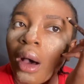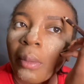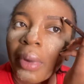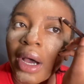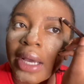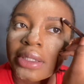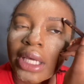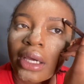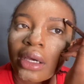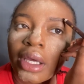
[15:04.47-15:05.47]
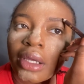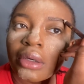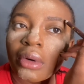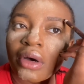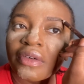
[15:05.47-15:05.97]
But I was like, okay, you know
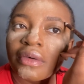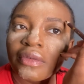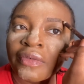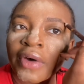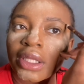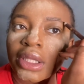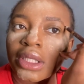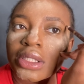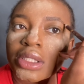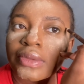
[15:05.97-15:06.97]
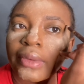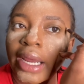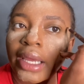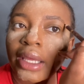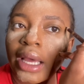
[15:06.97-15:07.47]
what? Fuck this,
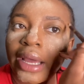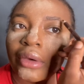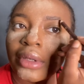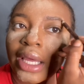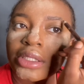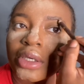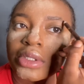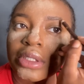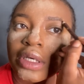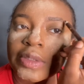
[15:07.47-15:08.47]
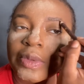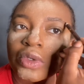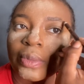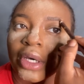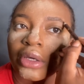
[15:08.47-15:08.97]
right? I don't like to go to the
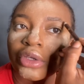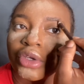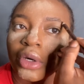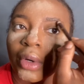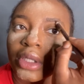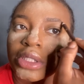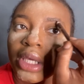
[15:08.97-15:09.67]
hospital, but you know what?